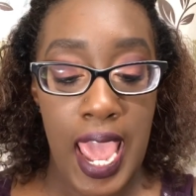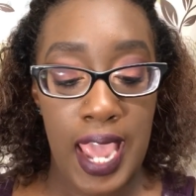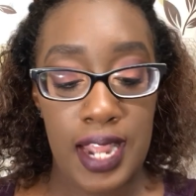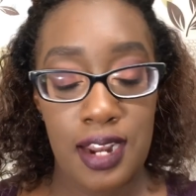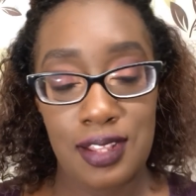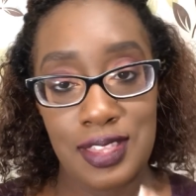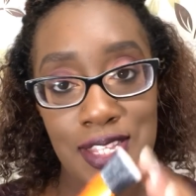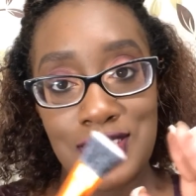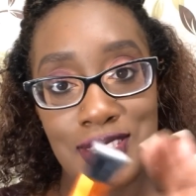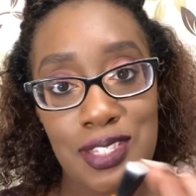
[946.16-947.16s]
And
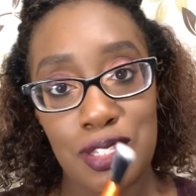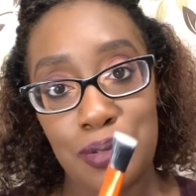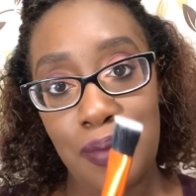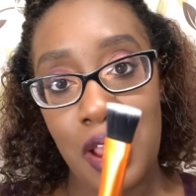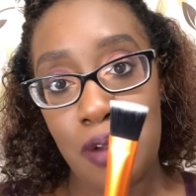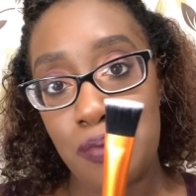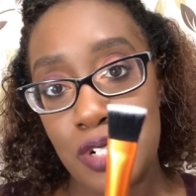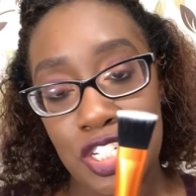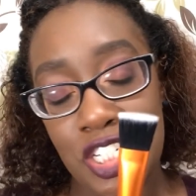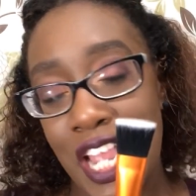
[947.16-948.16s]
this small
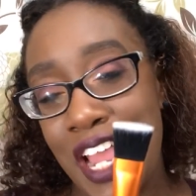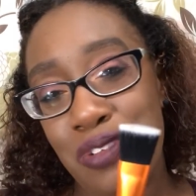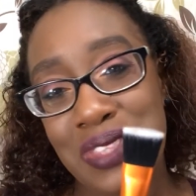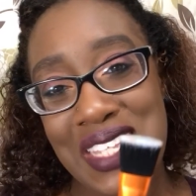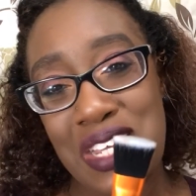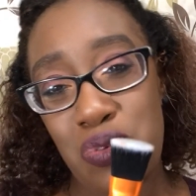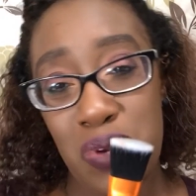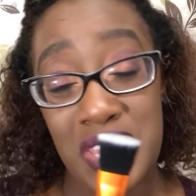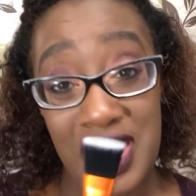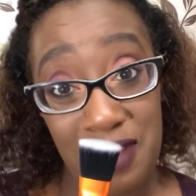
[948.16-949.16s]
brush, I don't think
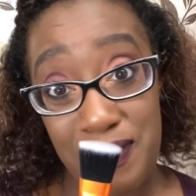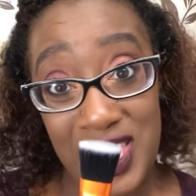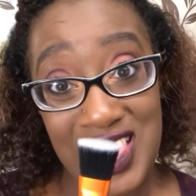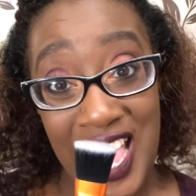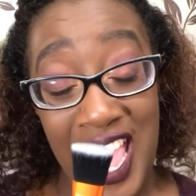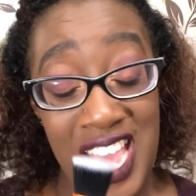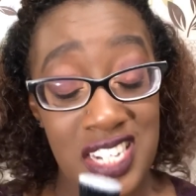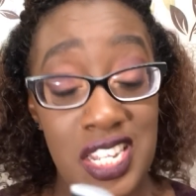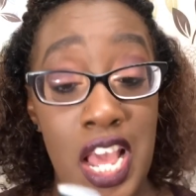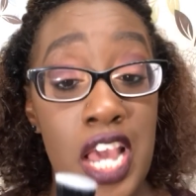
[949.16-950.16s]
would give me
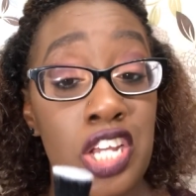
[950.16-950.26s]
that.